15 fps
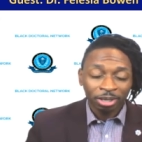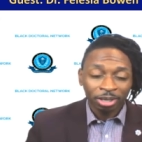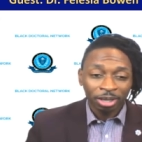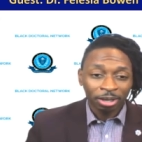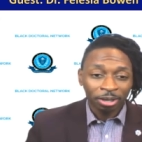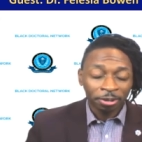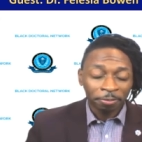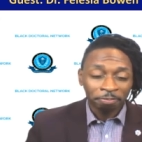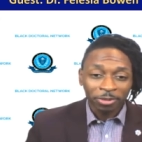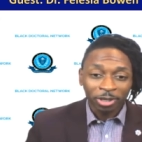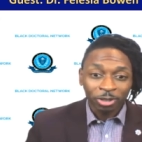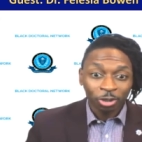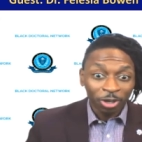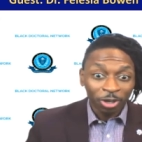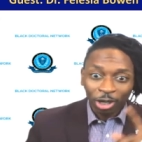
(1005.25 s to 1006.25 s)
Um,
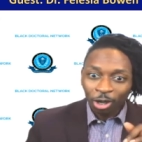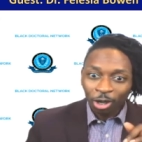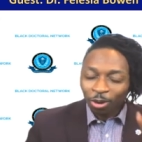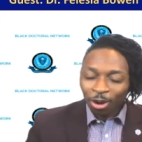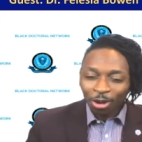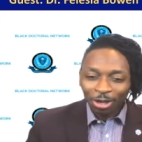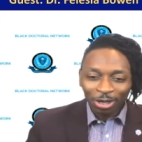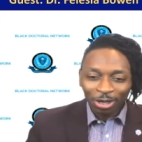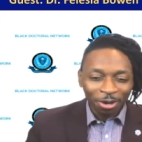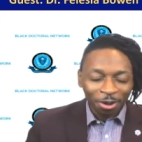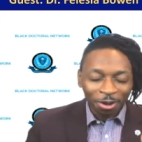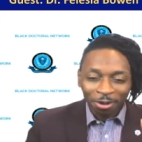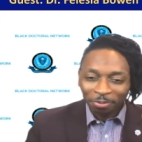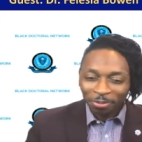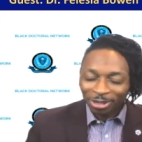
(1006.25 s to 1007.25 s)
so we could go on and
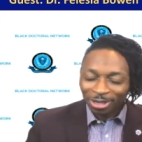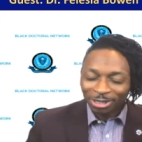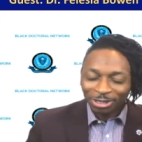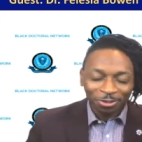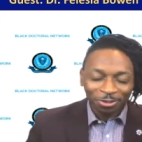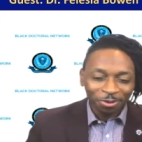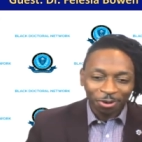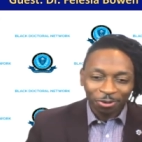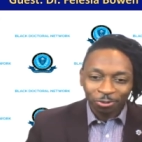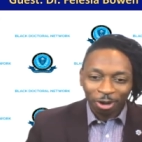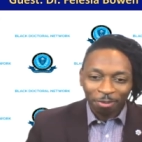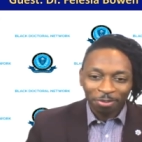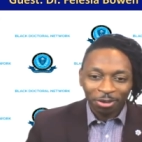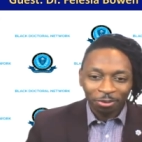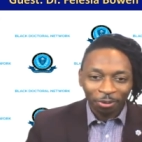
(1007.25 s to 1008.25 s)
on because you are
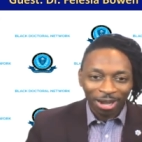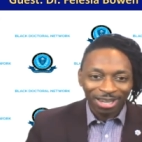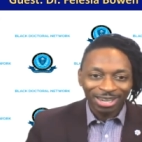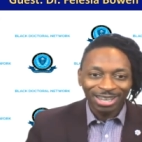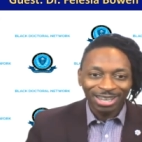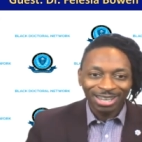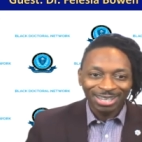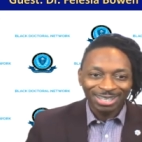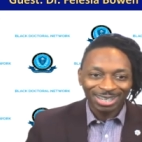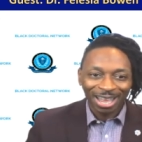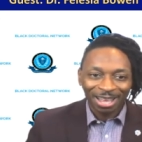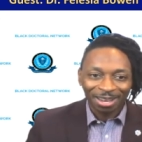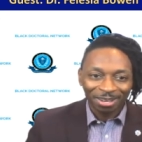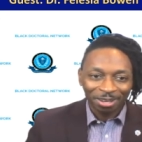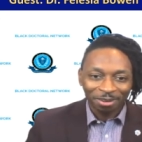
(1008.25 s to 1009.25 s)
dropping great nuggets and
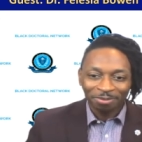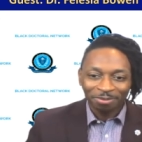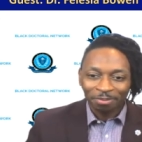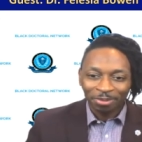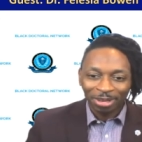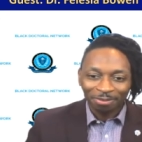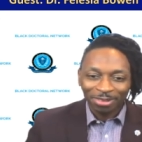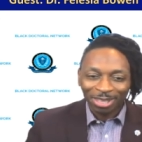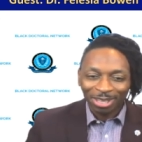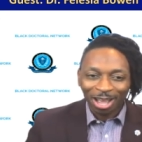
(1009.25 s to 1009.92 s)
I love, I'm loving the